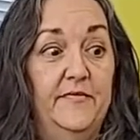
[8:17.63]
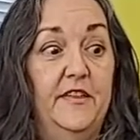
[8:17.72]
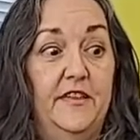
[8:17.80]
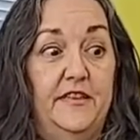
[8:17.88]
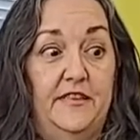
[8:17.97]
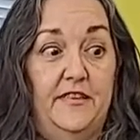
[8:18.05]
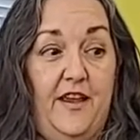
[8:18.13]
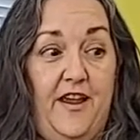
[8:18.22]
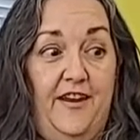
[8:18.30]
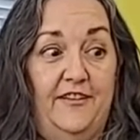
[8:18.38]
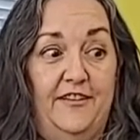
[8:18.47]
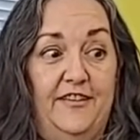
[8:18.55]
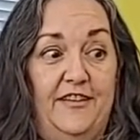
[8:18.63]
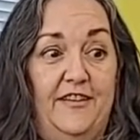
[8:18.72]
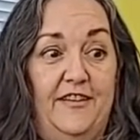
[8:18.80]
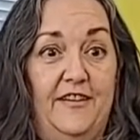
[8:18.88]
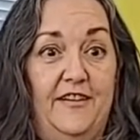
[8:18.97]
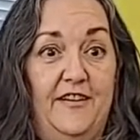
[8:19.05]
Exactly.
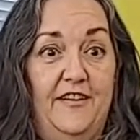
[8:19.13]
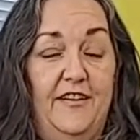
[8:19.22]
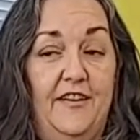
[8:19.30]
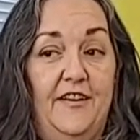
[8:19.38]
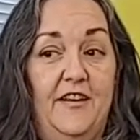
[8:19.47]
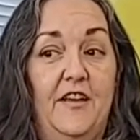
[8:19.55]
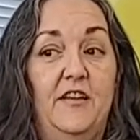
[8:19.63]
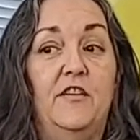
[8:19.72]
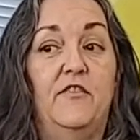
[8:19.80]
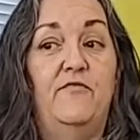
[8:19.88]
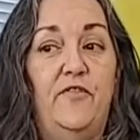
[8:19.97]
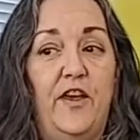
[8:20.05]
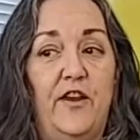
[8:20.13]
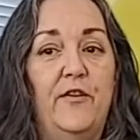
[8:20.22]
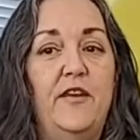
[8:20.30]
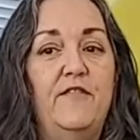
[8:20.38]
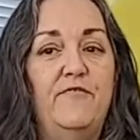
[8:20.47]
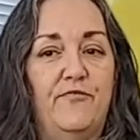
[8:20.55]
It's a
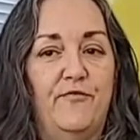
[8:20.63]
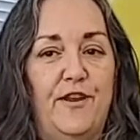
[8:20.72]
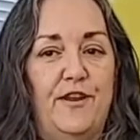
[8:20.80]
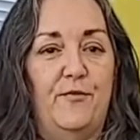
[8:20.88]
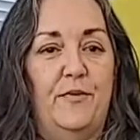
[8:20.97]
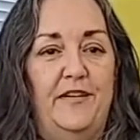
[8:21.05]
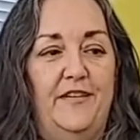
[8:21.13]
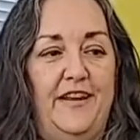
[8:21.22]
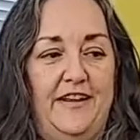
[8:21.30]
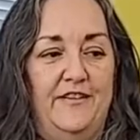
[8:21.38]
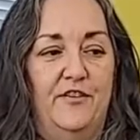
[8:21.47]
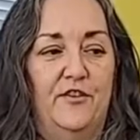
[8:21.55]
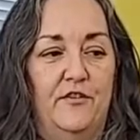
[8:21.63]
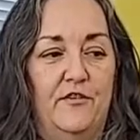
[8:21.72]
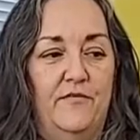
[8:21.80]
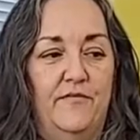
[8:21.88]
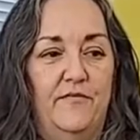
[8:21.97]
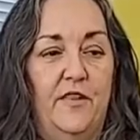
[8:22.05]
very frequent answer
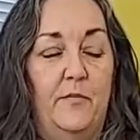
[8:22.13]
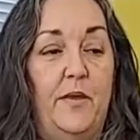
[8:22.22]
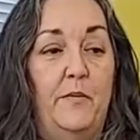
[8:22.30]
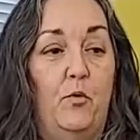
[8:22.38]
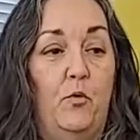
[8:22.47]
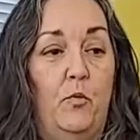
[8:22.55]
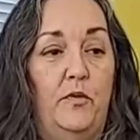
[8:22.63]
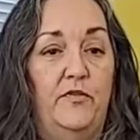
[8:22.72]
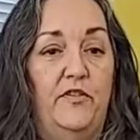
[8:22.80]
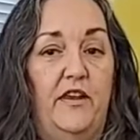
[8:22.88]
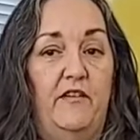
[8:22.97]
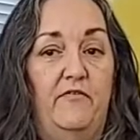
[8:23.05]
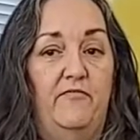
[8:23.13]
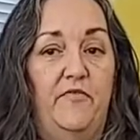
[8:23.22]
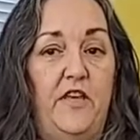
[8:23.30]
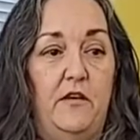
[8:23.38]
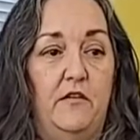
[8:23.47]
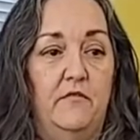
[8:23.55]
that people will say
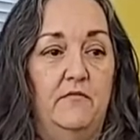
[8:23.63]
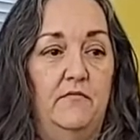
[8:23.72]
fear